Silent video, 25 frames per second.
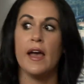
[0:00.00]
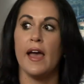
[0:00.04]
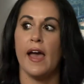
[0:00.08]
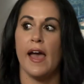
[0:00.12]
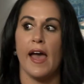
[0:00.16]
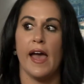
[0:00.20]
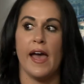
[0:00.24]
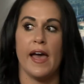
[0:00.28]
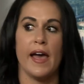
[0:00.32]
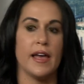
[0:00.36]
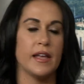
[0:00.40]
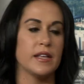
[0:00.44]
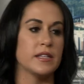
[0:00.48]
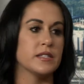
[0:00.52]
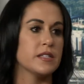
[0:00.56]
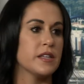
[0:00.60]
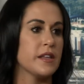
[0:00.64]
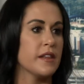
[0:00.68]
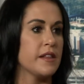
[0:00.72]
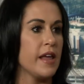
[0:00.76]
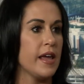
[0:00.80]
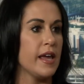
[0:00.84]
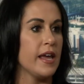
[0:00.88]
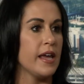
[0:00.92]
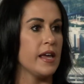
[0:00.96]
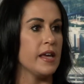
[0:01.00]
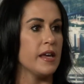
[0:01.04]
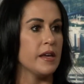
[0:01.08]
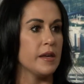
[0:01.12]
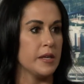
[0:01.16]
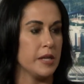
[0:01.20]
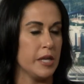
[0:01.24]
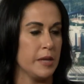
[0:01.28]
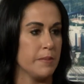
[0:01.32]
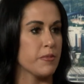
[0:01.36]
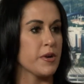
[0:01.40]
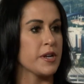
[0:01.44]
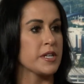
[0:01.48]
and they
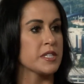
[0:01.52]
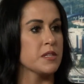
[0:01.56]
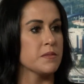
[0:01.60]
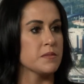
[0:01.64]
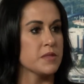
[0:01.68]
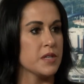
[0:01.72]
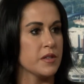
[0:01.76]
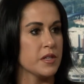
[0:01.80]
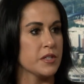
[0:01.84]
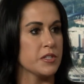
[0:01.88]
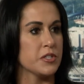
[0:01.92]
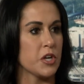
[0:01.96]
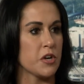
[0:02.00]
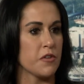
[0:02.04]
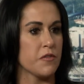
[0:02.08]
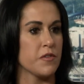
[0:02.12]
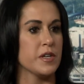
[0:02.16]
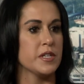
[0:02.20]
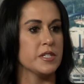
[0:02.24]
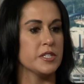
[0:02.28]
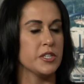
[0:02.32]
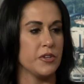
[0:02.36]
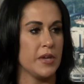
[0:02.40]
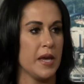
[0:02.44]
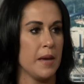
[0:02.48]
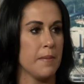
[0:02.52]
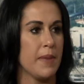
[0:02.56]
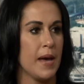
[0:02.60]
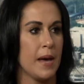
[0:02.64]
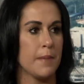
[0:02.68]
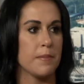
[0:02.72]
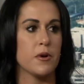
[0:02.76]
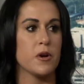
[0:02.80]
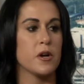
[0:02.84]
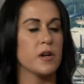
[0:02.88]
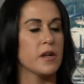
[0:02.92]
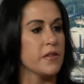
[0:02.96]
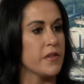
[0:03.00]
it brings them to the surface. You get
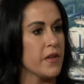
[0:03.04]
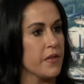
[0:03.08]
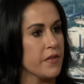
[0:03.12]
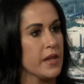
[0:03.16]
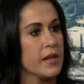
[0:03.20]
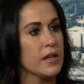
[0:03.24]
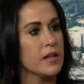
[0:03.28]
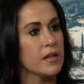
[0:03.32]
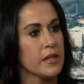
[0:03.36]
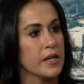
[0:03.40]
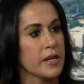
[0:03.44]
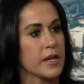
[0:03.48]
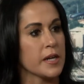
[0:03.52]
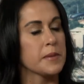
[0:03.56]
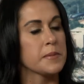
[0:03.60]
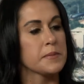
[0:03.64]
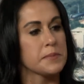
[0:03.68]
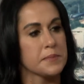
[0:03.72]
peppered, and then they clear.